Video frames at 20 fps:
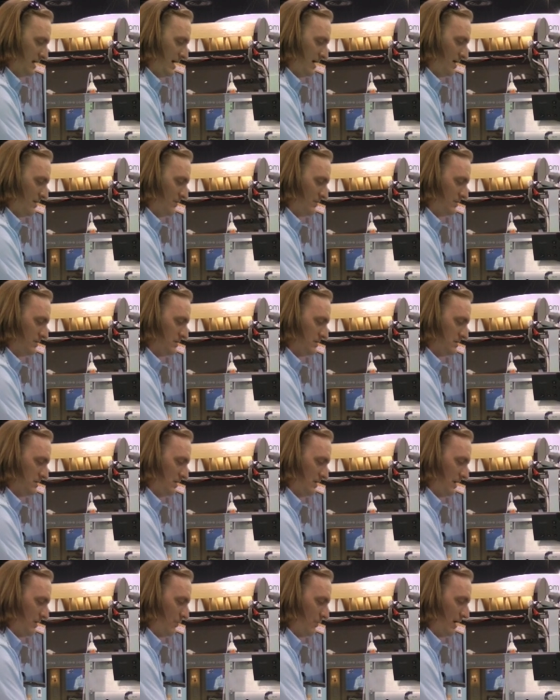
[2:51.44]
down
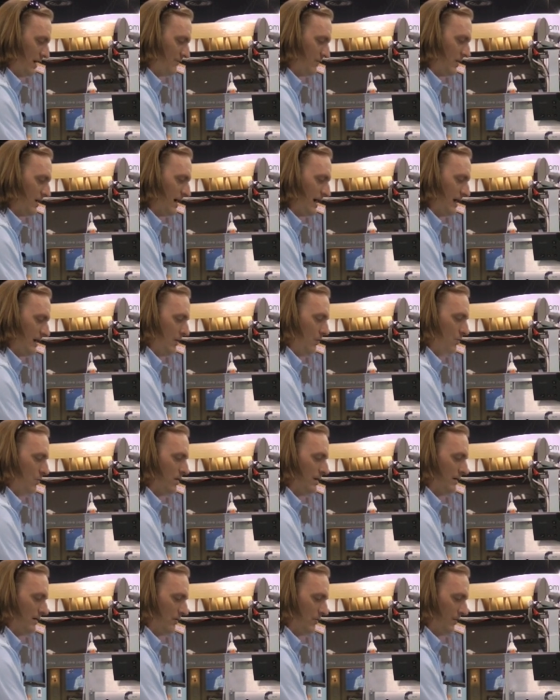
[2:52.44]
to whatever height you
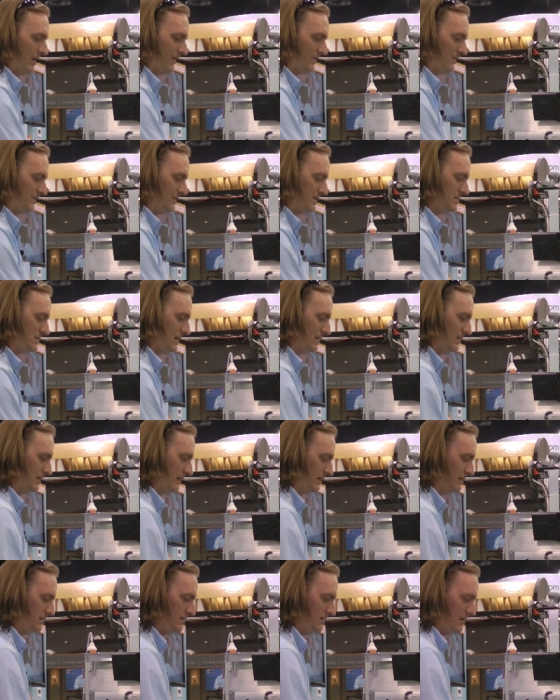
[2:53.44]
want away from the
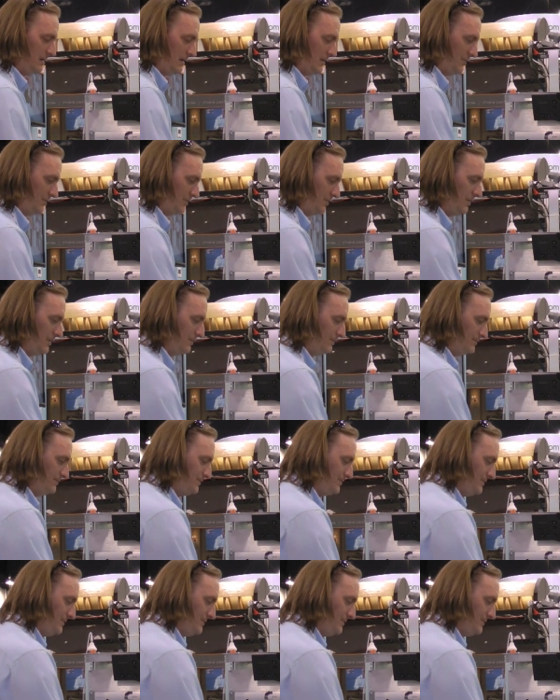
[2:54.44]
ceiling in the room.